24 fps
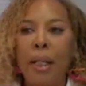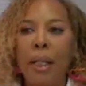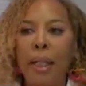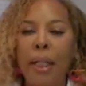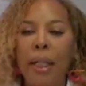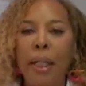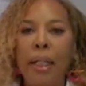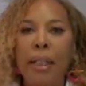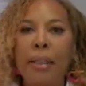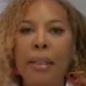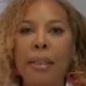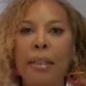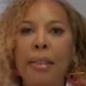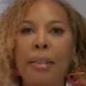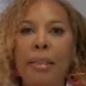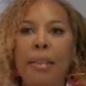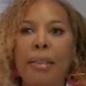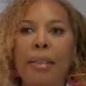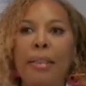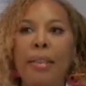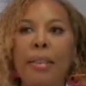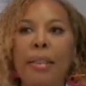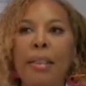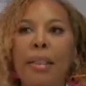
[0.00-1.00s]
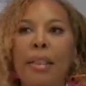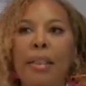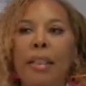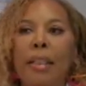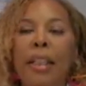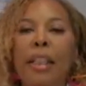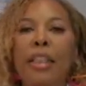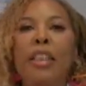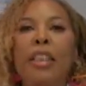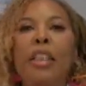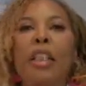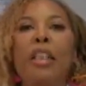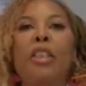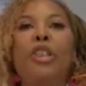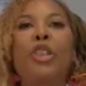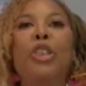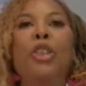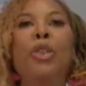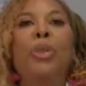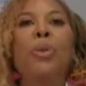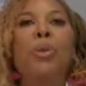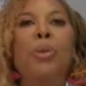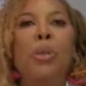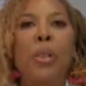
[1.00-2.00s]
it's a
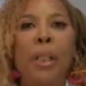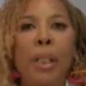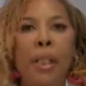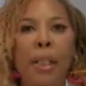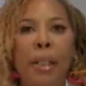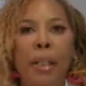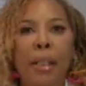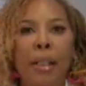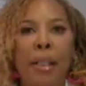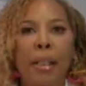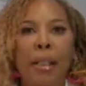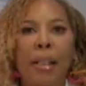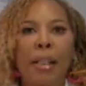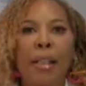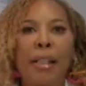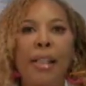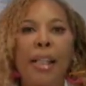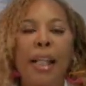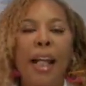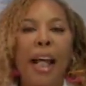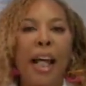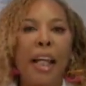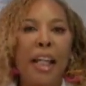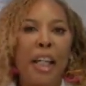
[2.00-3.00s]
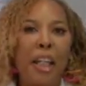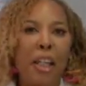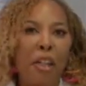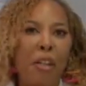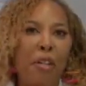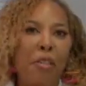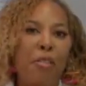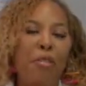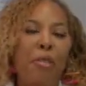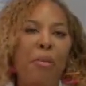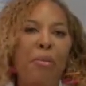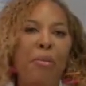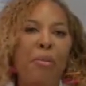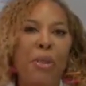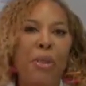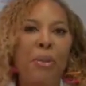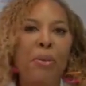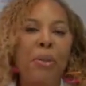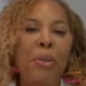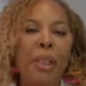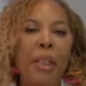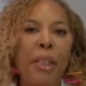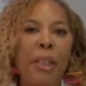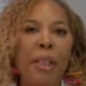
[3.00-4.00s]
joy that I get from
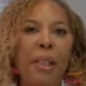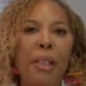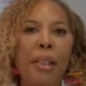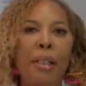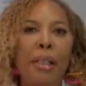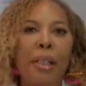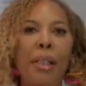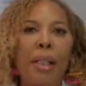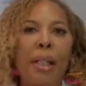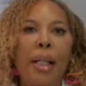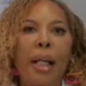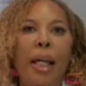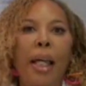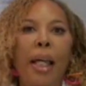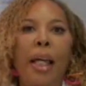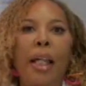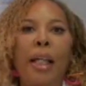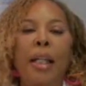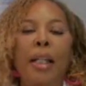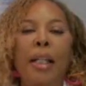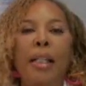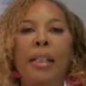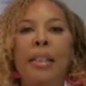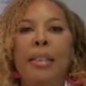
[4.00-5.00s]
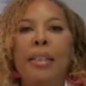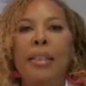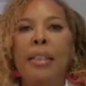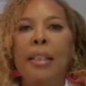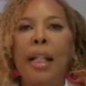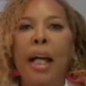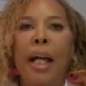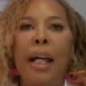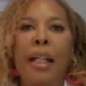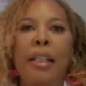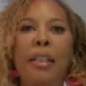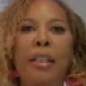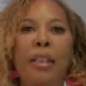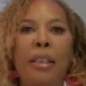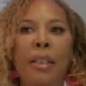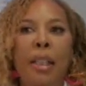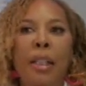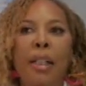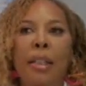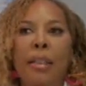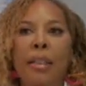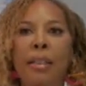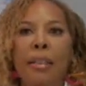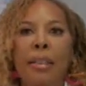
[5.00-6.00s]
doing it. And it's not
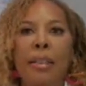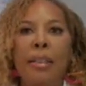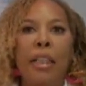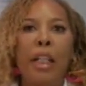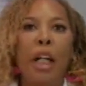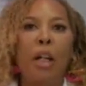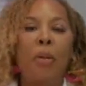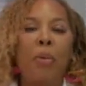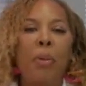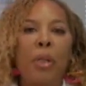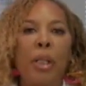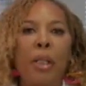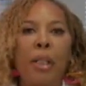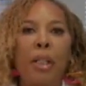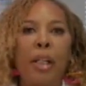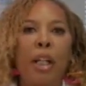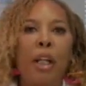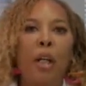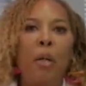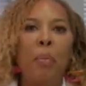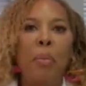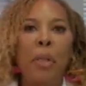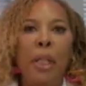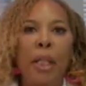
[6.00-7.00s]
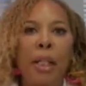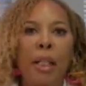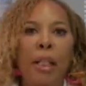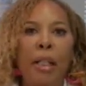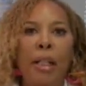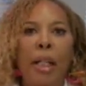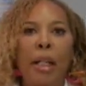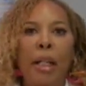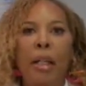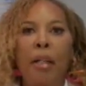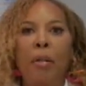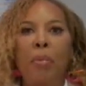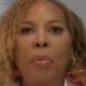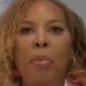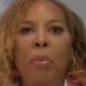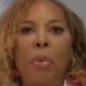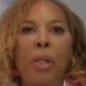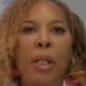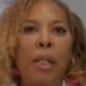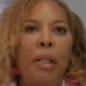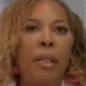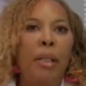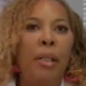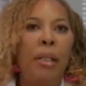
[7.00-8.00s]
just that I want to come in and I
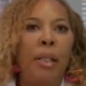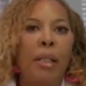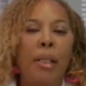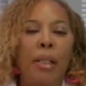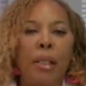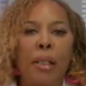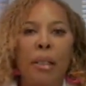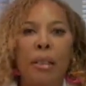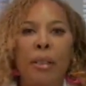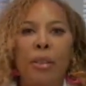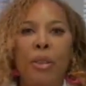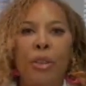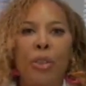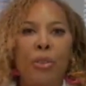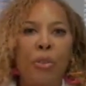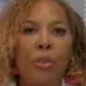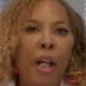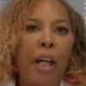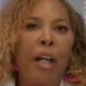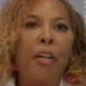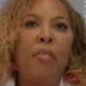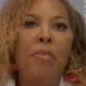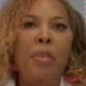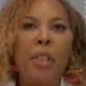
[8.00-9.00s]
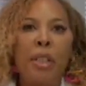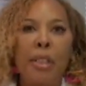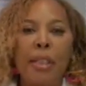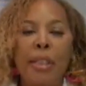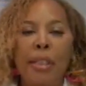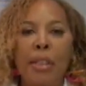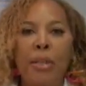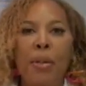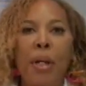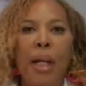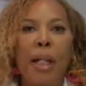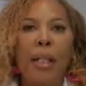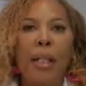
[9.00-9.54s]
want to drive this so I